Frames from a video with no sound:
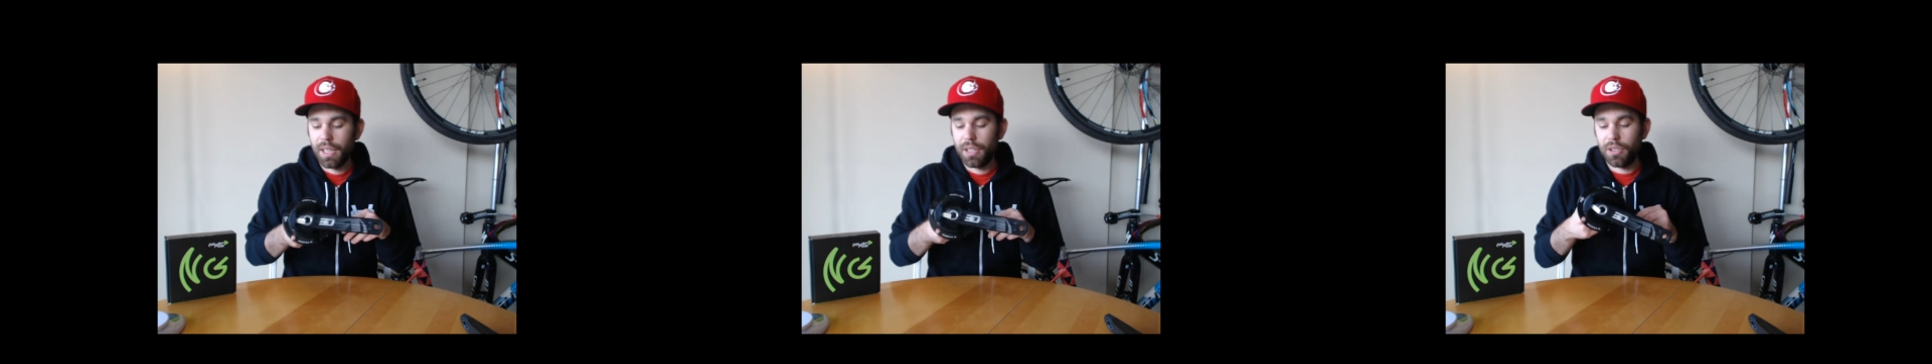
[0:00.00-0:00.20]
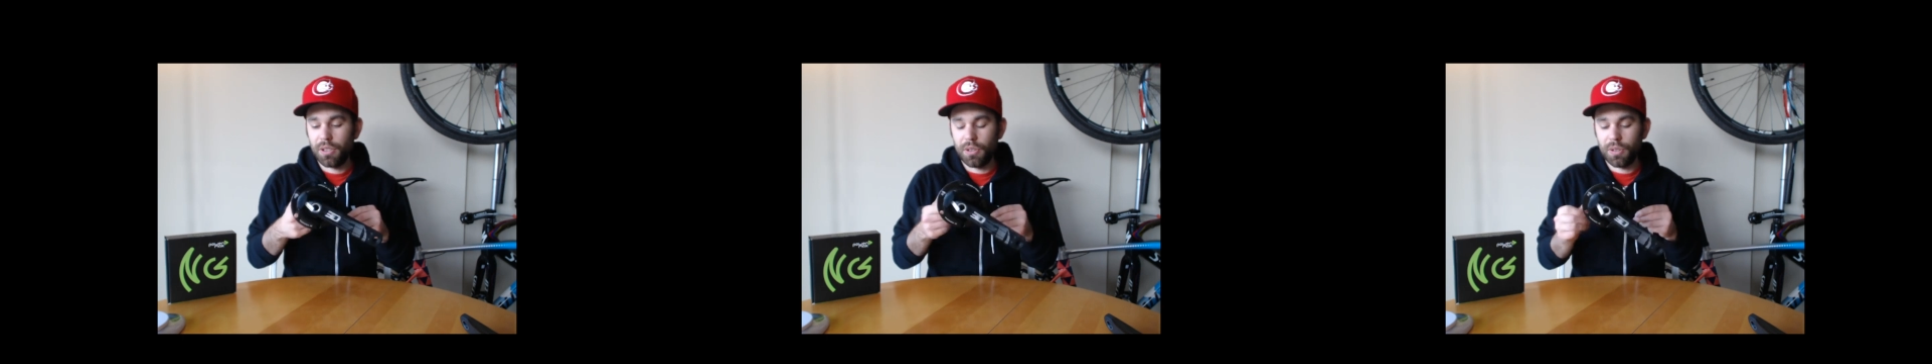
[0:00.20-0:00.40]

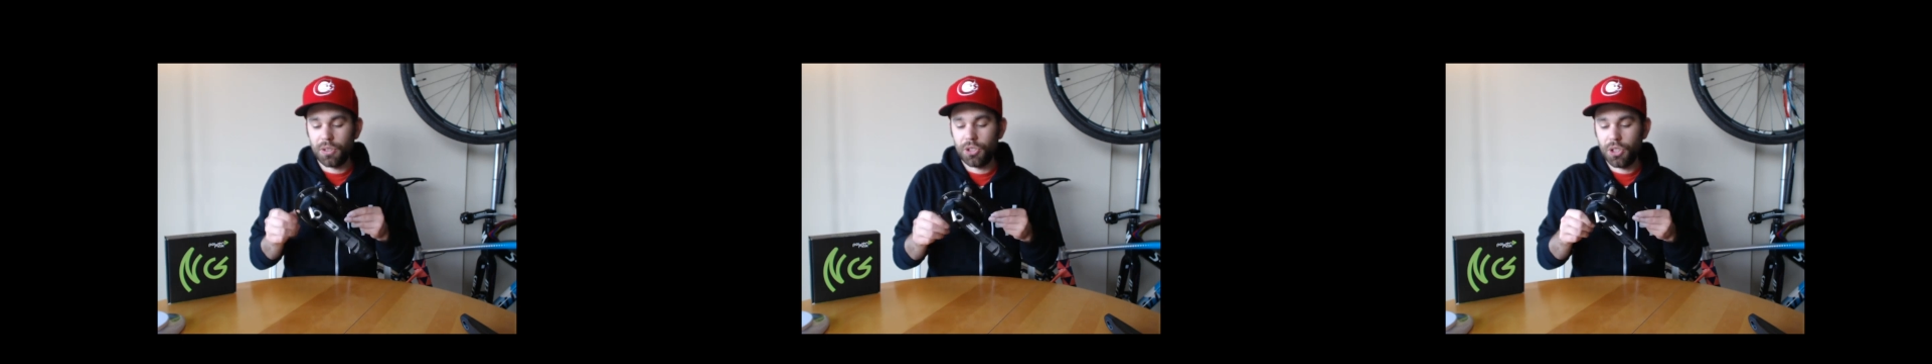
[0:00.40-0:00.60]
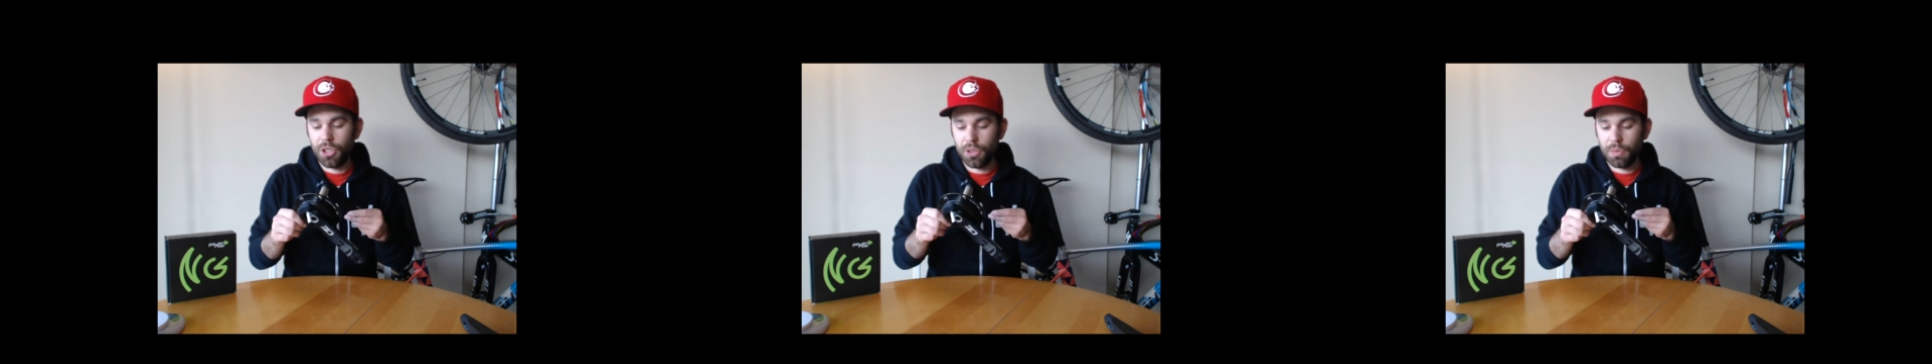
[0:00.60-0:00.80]
You know, it's
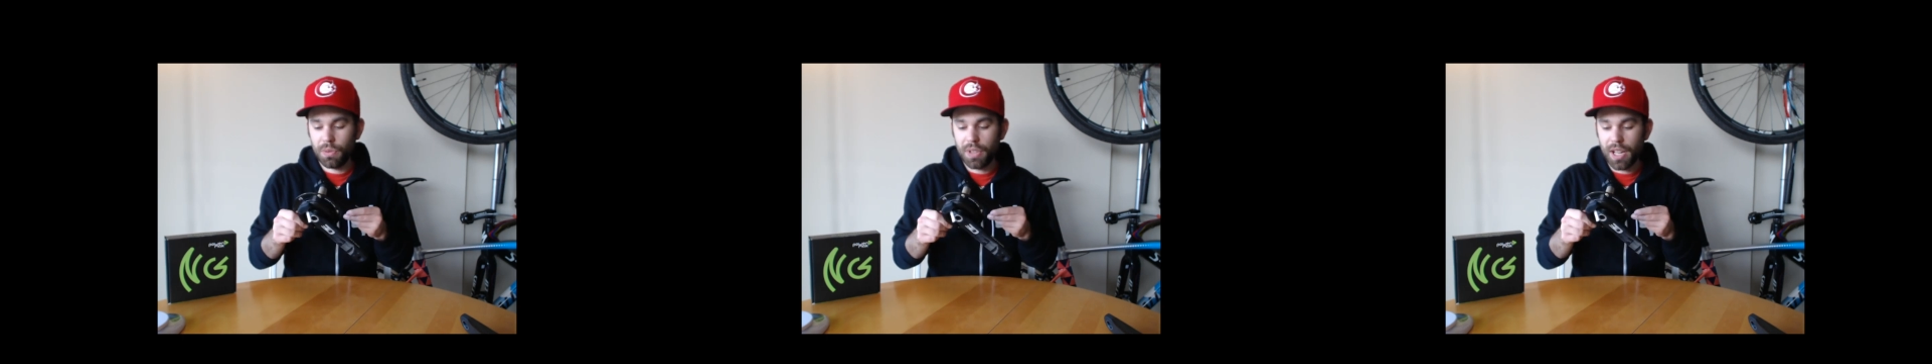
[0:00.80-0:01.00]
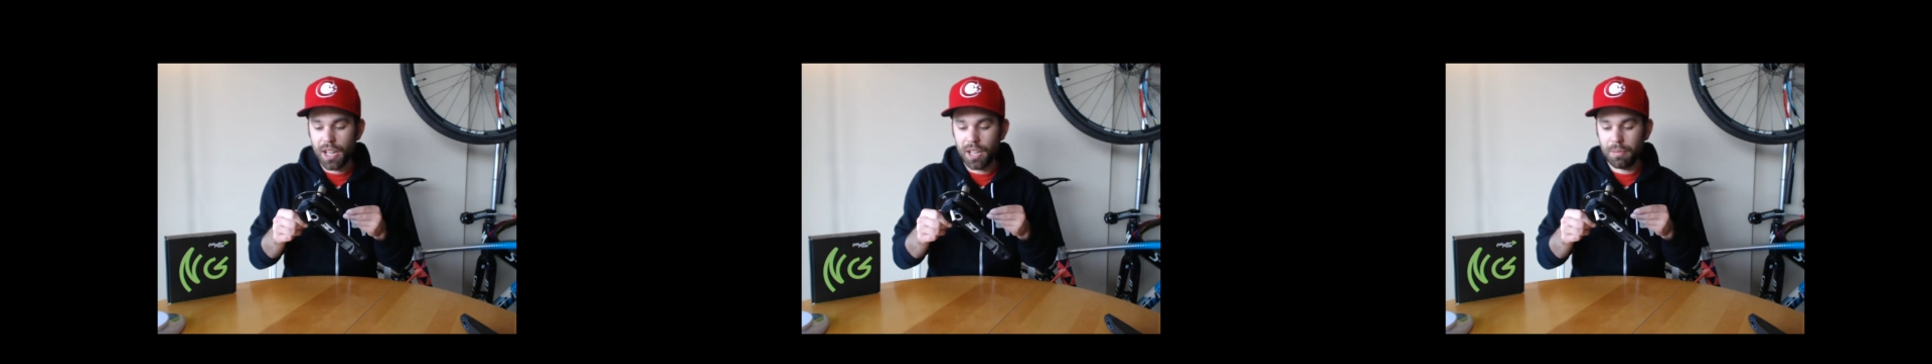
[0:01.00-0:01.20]
just
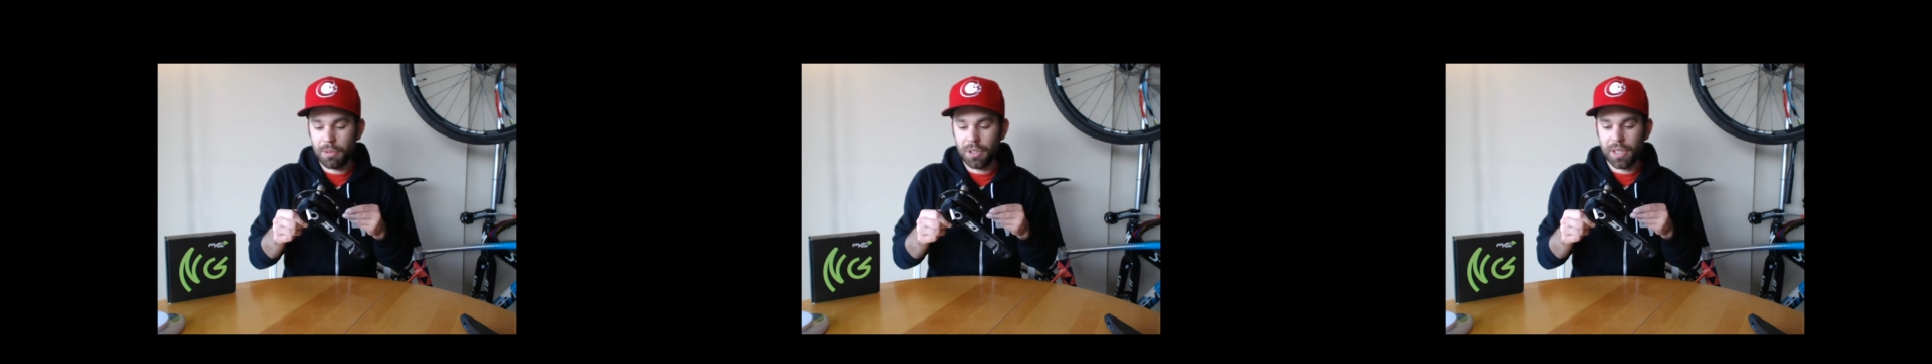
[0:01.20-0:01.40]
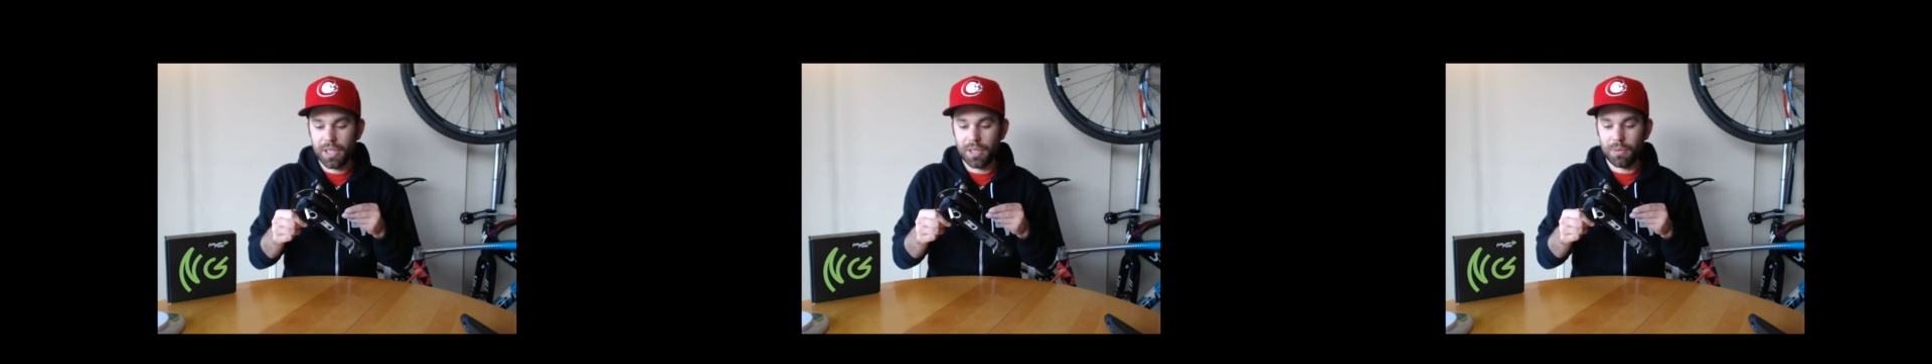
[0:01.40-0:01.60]

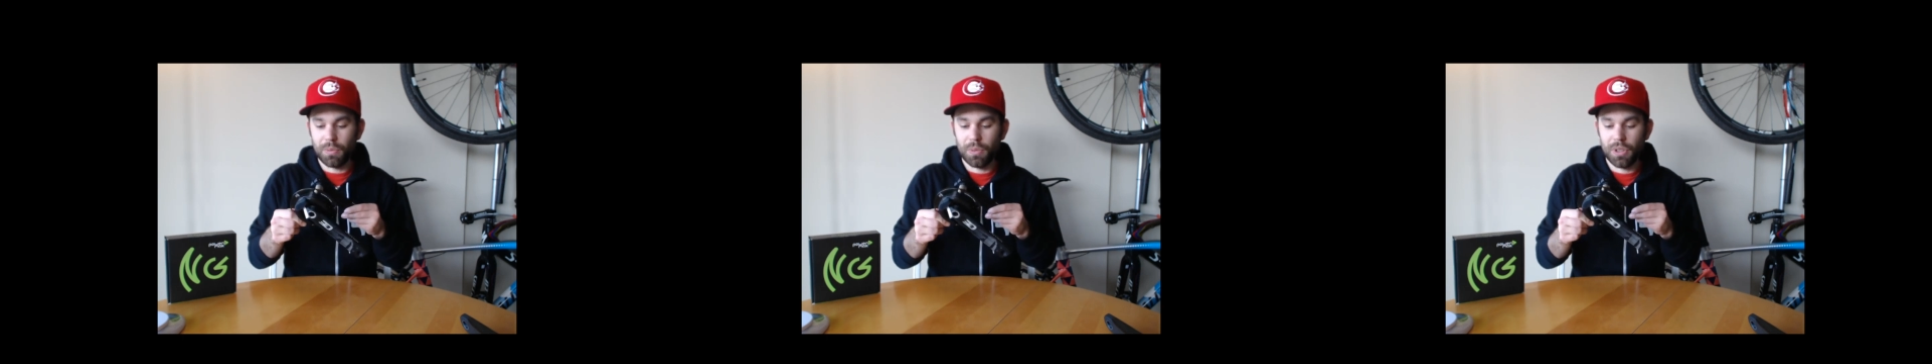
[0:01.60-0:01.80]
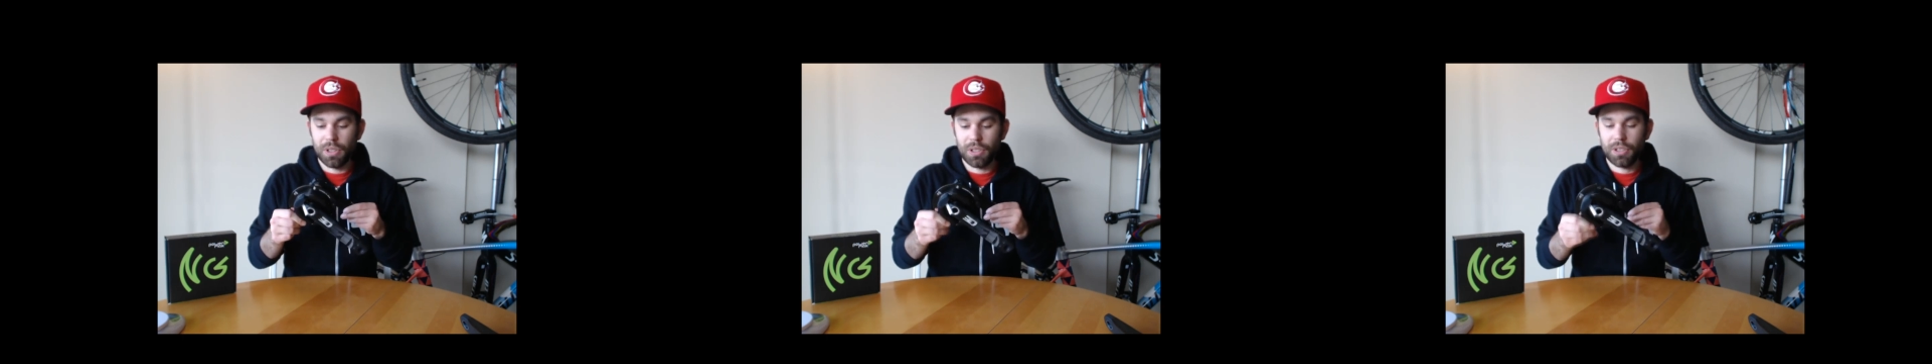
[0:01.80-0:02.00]
reliable, it
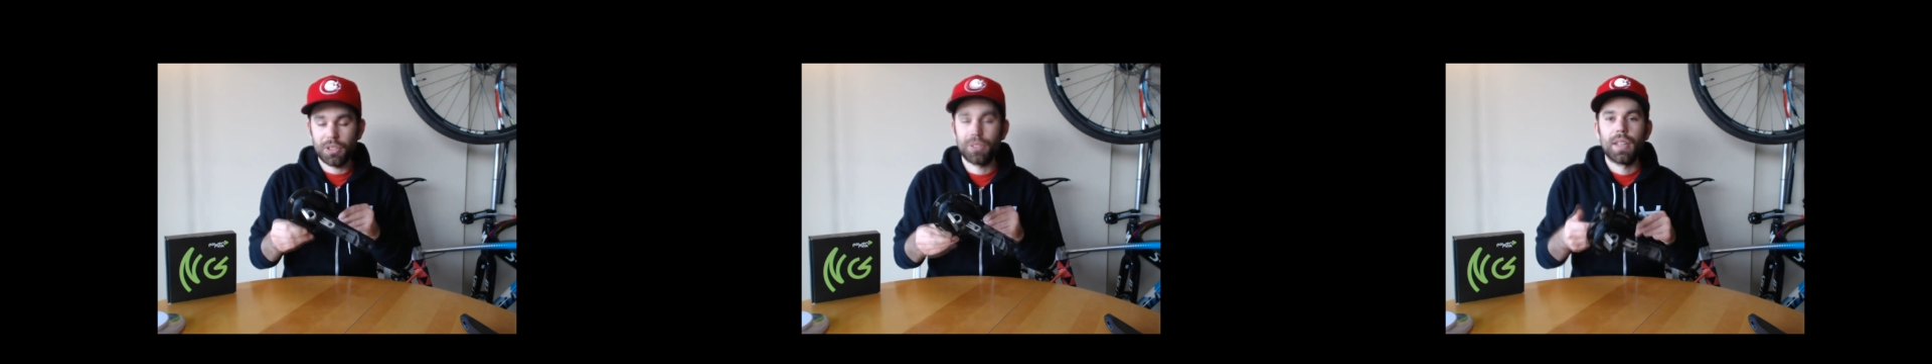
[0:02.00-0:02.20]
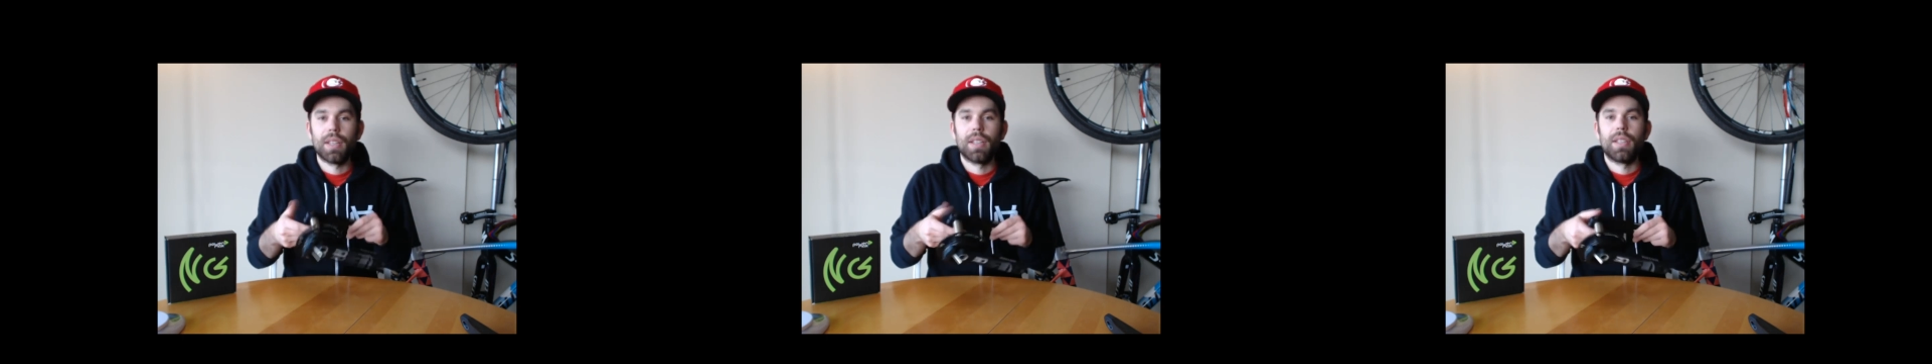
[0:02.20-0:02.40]
works.